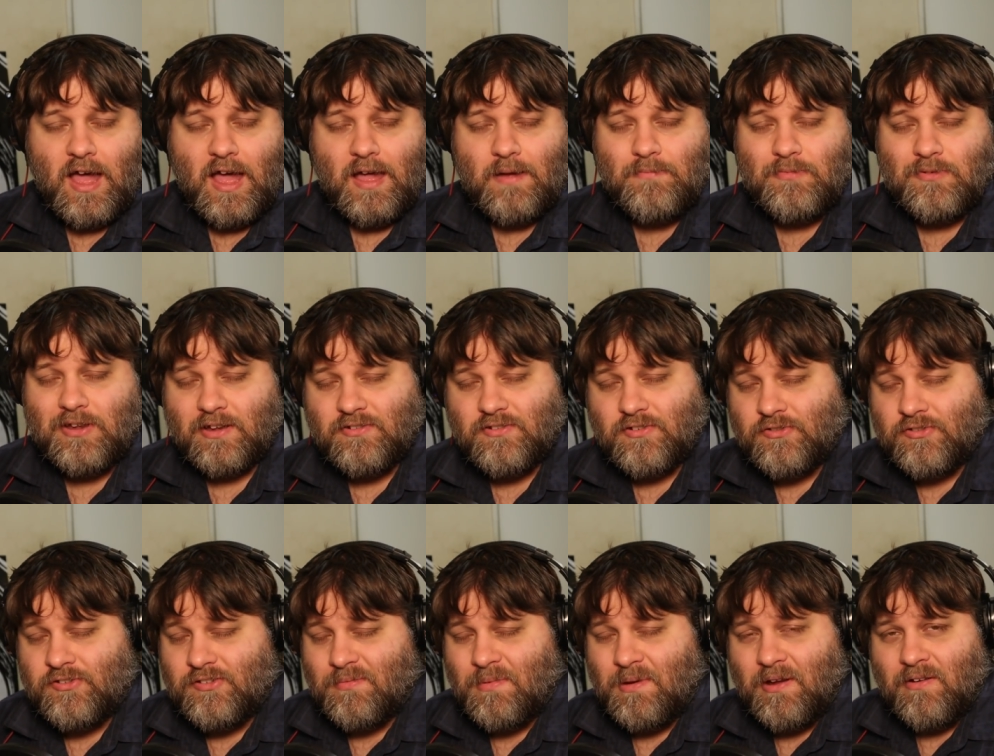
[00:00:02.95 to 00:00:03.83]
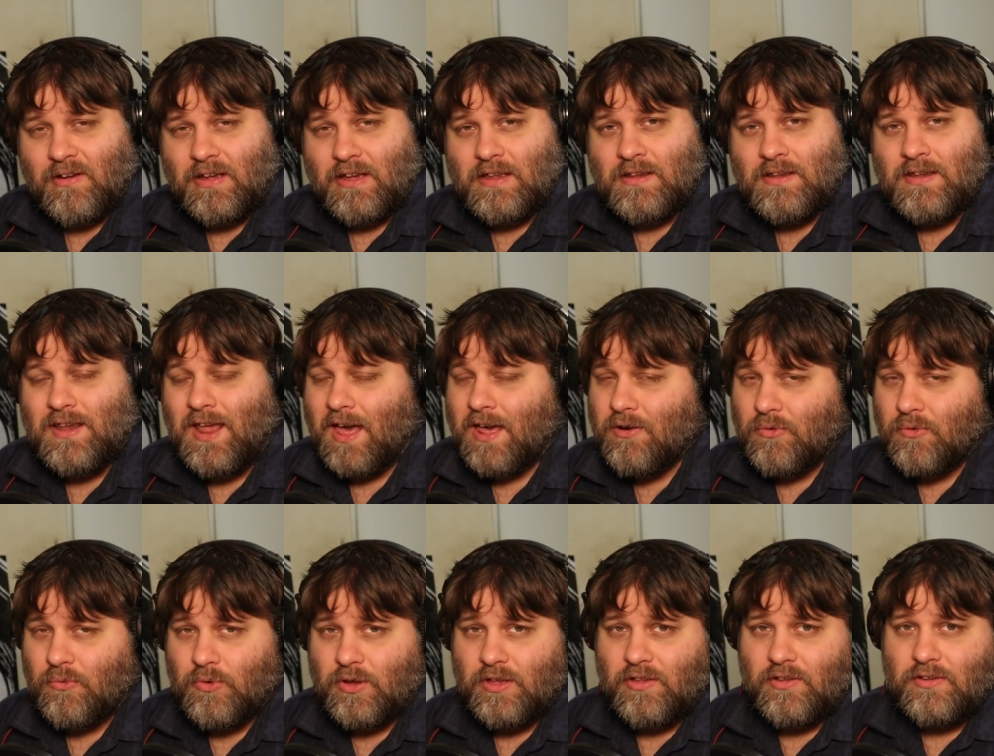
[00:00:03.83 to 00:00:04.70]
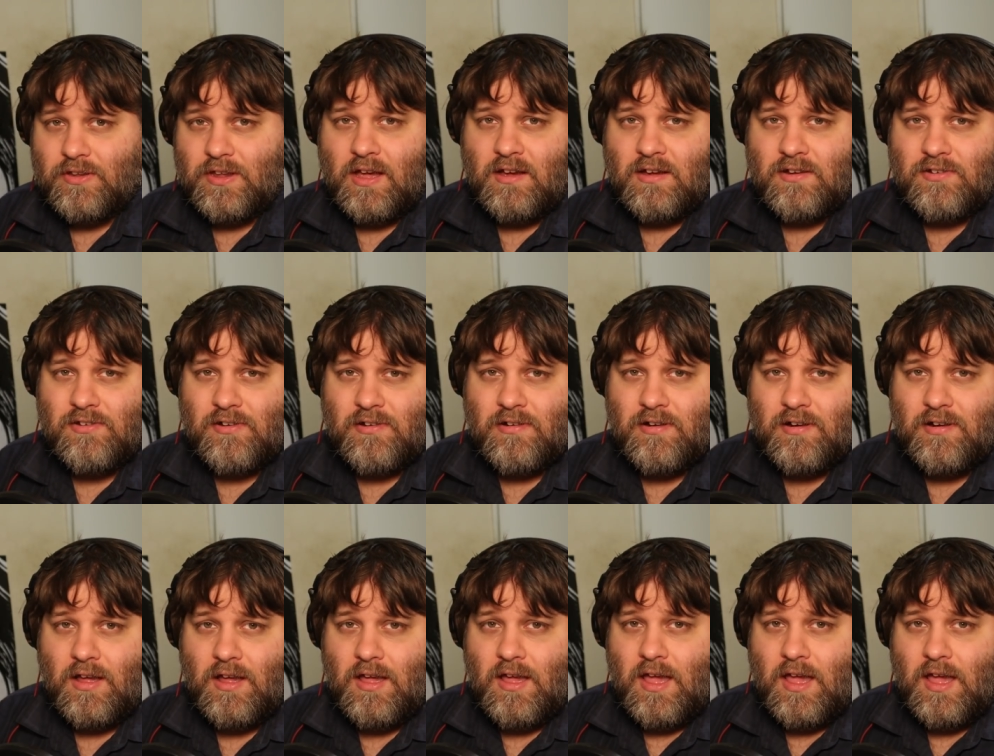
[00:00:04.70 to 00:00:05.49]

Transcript: I'm Dr. Cimmerian, not a real doctor,